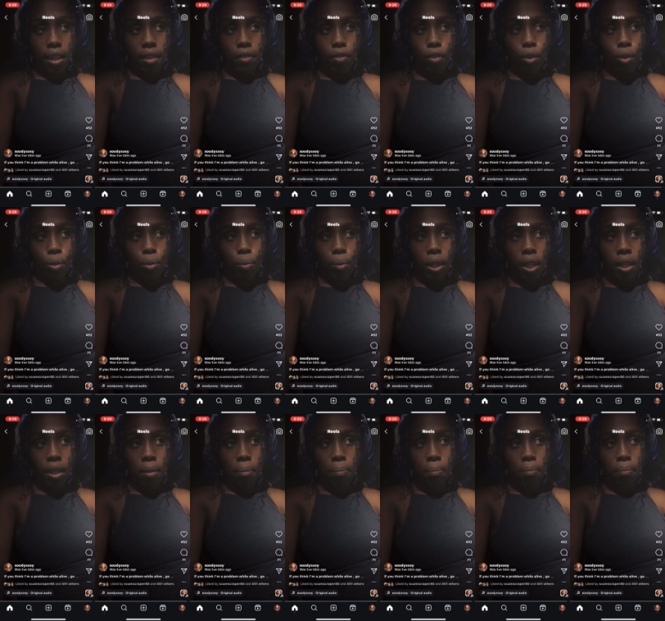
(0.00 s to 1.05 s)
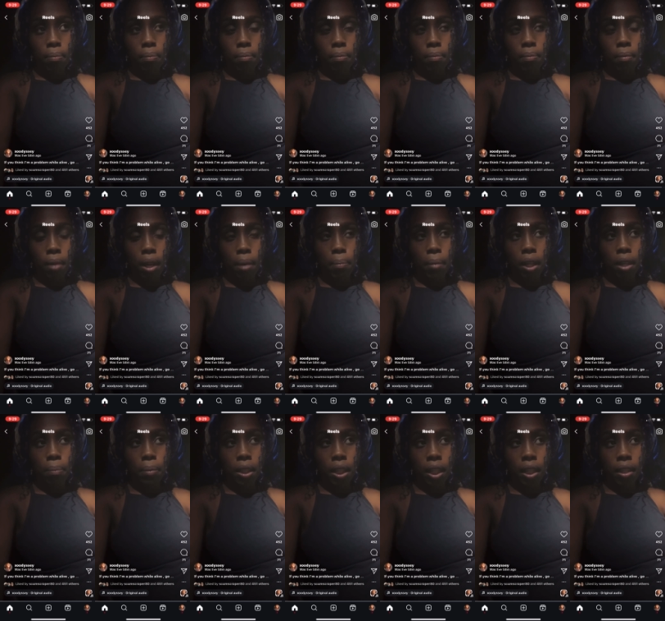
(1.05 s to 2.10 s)
If you hit my
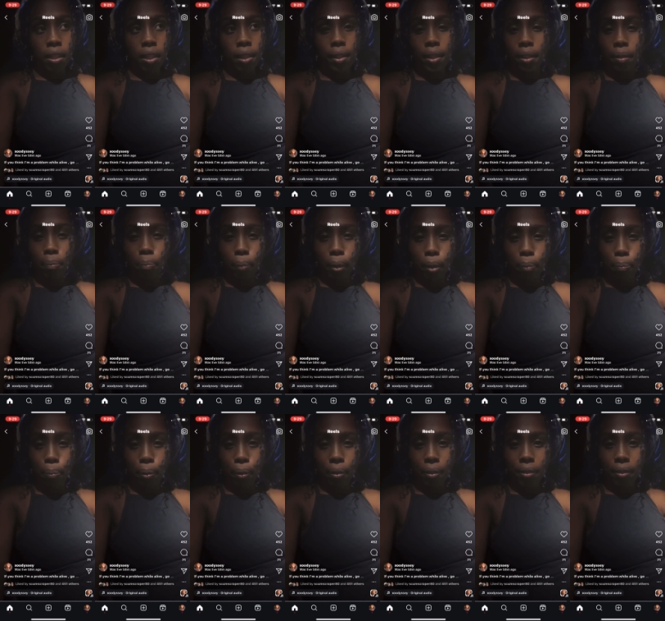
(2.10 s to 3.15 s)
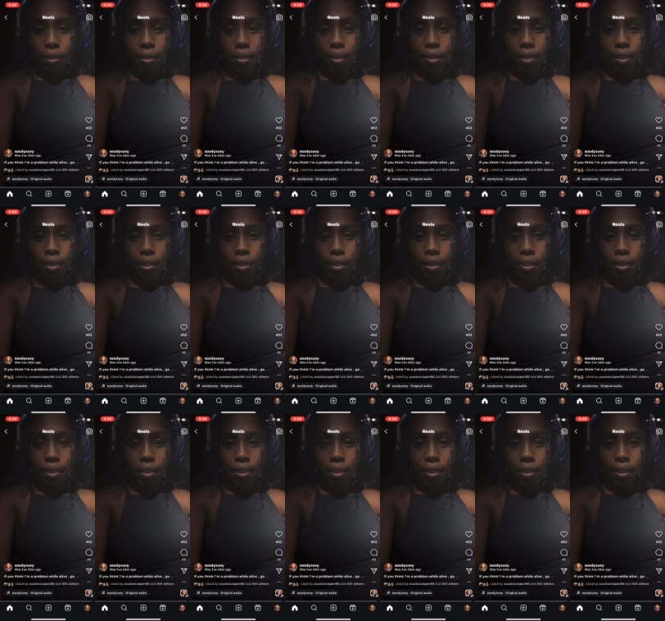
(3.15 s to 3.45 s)
mom and I, there are people